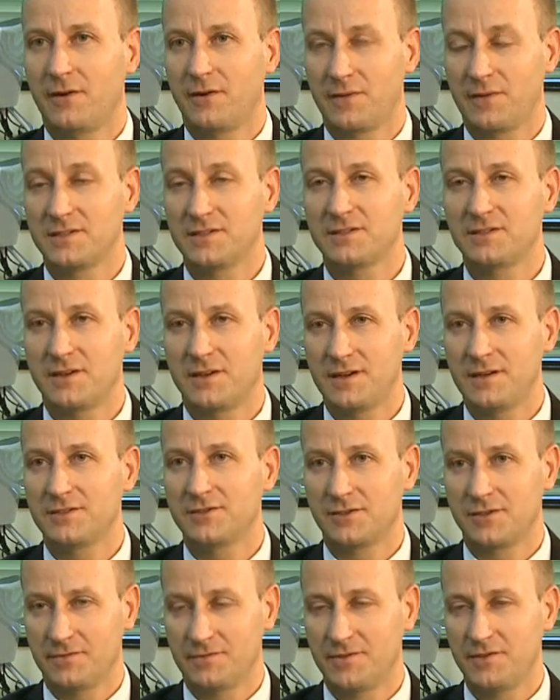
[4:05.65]
on the
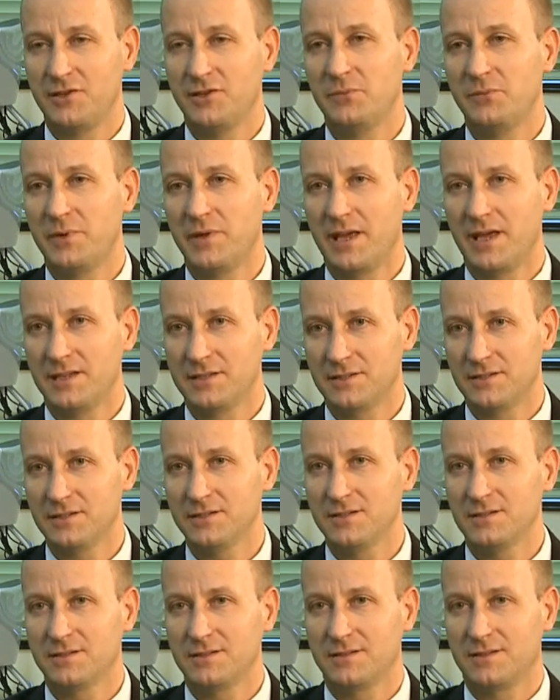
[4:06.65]
size of the
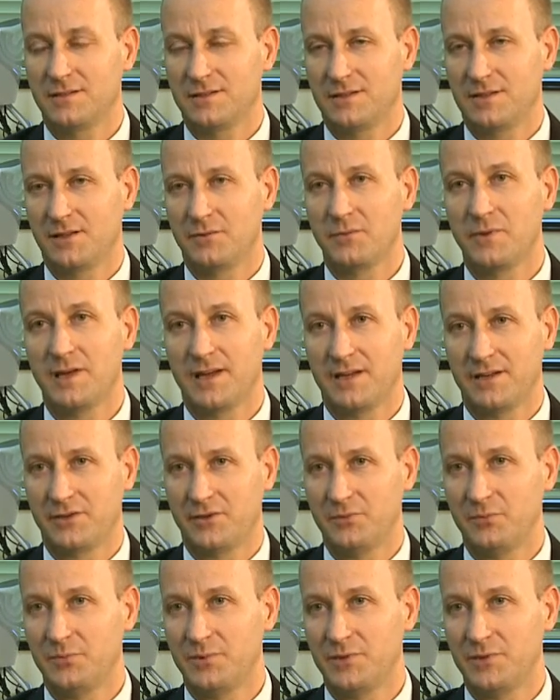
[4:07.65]
UPSs that we had to